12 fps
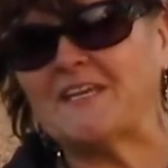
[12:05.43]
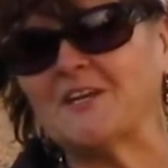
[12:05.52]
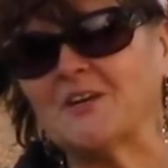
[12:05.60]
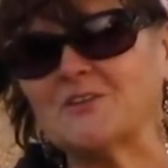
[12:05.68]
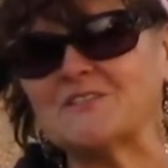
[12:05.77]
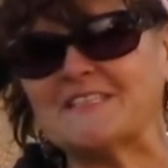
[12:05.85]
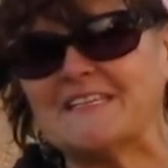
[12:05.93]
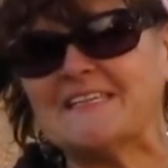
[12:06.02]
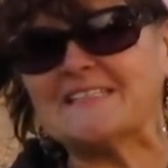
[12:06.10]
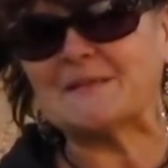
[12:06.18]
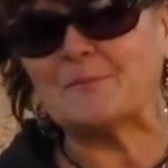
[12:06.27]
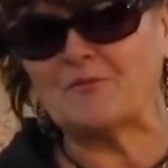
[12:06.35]
here,
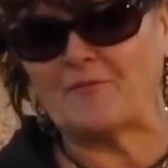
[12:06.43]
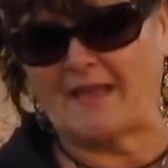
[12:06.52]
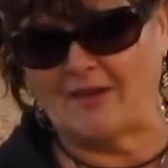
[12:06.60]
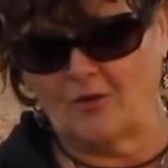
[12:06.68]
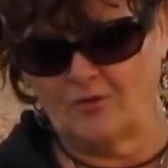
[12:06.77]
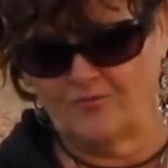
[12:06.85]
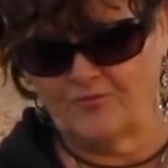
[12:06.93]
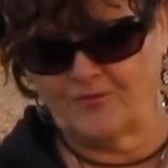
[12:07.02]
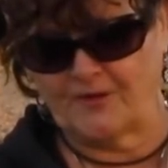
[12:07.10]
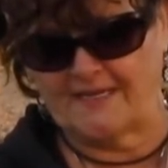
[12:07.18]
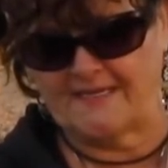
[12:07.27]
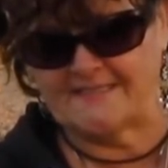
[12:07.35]
seeing some of my old
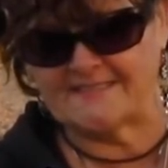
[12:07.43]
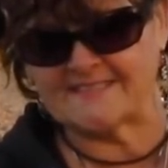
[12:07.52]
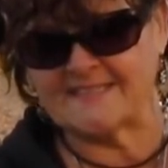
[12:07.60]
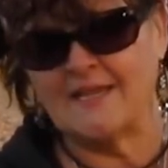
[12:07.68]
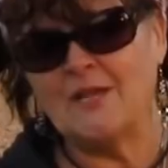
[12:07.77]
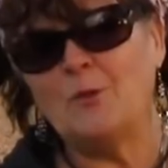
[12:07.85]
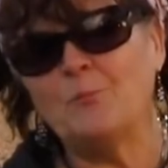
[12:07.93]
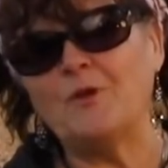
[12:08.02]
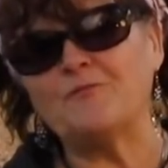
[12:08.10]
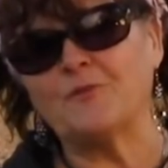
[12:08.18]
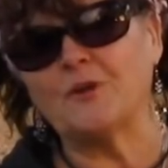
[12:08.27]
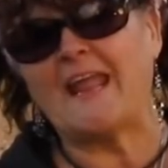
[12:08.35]
friends.
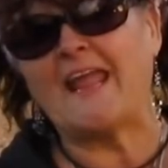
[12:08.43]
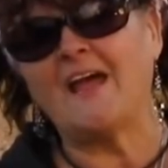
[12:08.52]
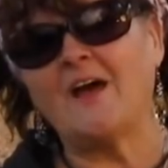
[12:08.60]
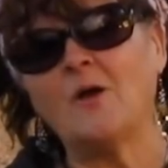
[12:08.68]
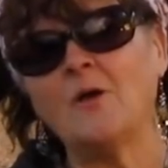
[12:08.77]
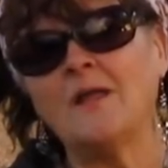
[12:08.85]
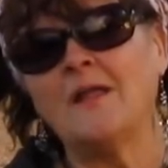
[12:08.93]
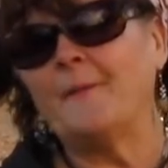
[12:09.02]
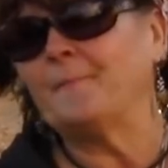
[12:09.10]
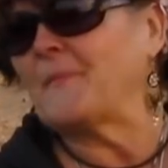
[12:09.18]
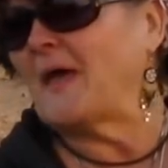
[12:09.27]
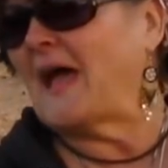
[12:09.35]
But for now,
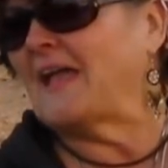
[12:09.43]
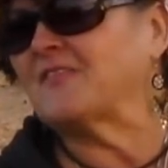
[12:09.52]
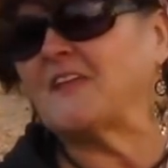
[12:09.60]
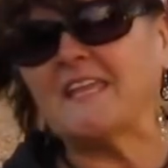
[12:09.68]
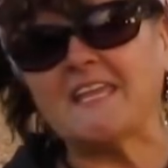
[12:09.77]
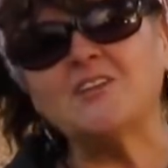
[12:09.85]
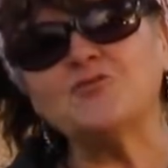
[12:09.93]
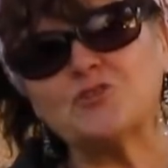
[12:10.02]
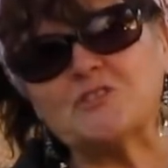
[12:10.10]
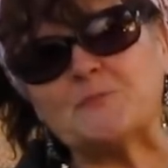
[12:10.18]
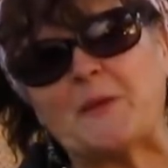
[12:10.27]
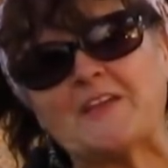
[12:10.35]
I think
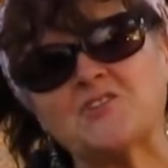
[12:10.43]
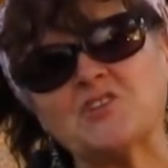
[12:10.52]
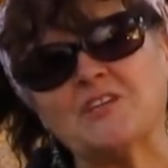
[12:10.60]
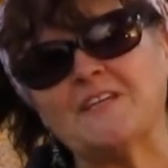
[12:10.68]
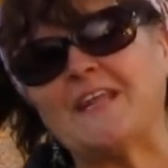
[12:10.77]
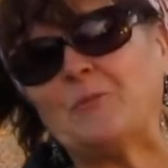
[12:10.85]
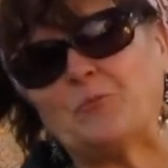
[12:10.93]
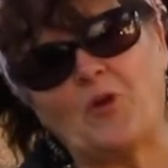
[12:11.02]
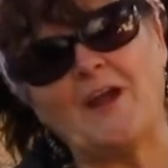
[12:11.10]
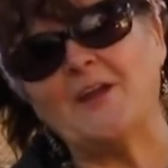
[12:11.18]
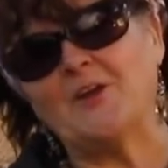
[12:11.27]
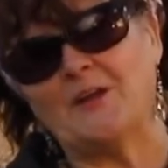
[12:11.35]
introspection and
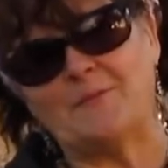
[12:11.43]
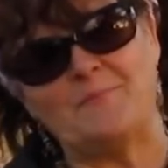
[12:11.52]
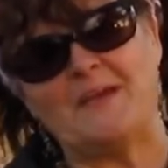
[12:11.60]
prayer and